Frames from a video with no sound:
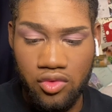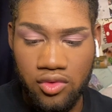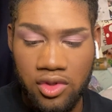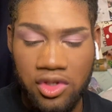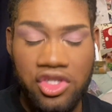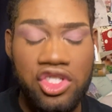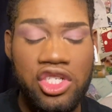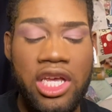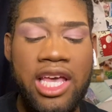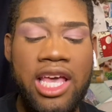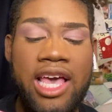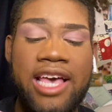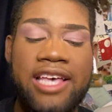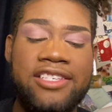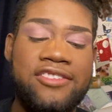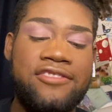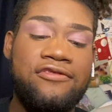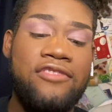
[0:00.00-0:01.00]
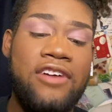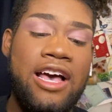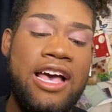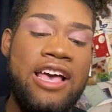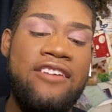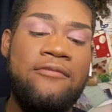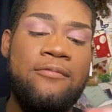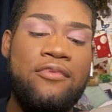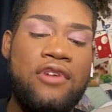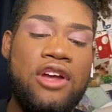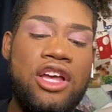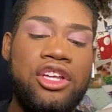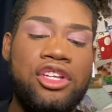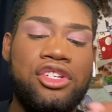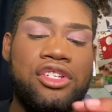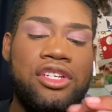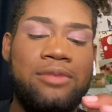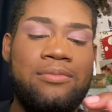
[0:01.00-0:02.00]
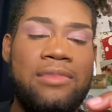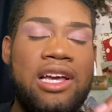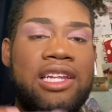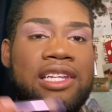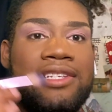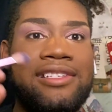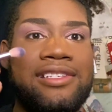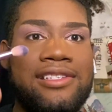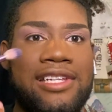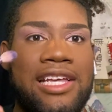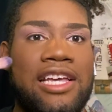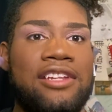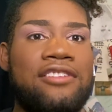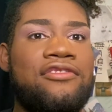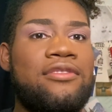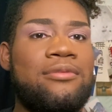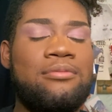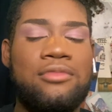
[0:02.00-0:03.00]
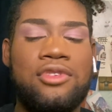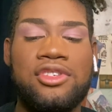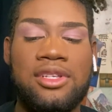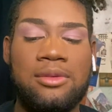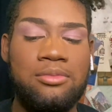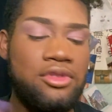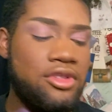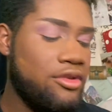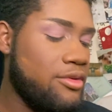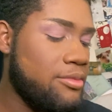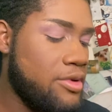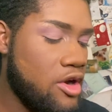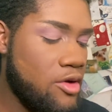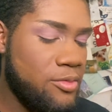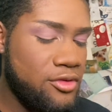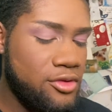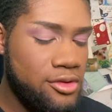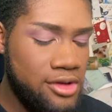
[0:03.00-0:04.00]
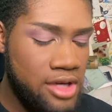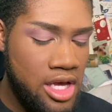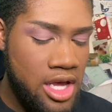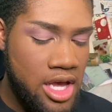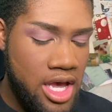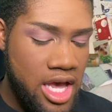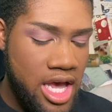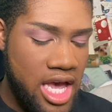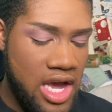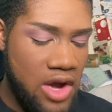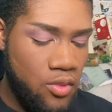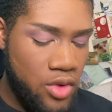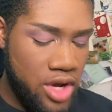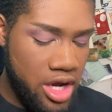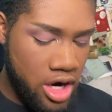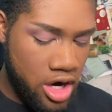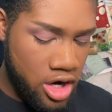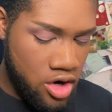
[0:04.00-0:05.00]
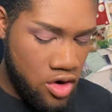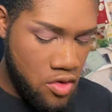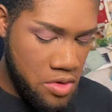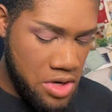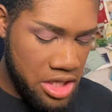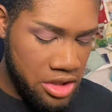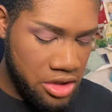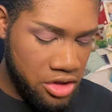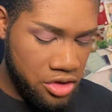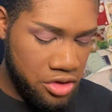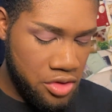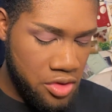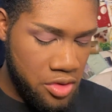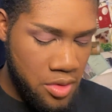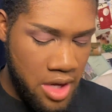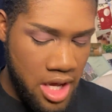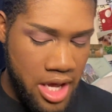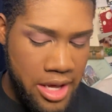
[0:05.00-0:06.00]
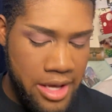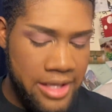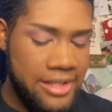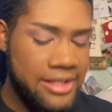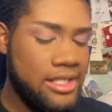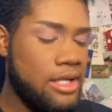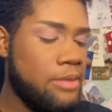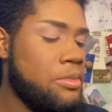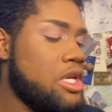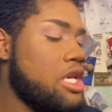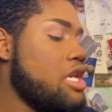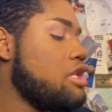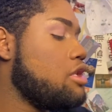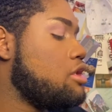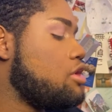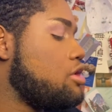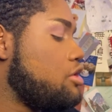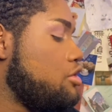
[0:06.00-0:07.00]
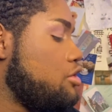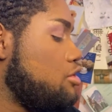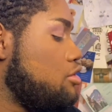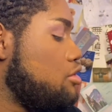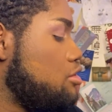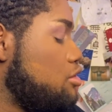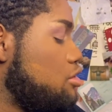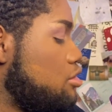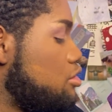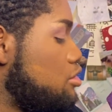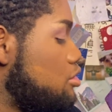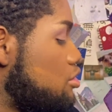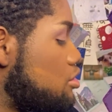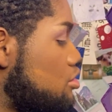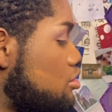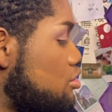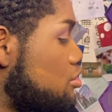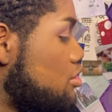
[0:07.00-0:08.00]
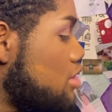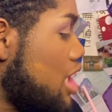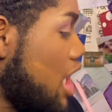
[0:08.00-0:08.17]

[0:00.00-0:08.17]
JS5 brush. Mine is stained from using blue and purple. And we are going to dip into...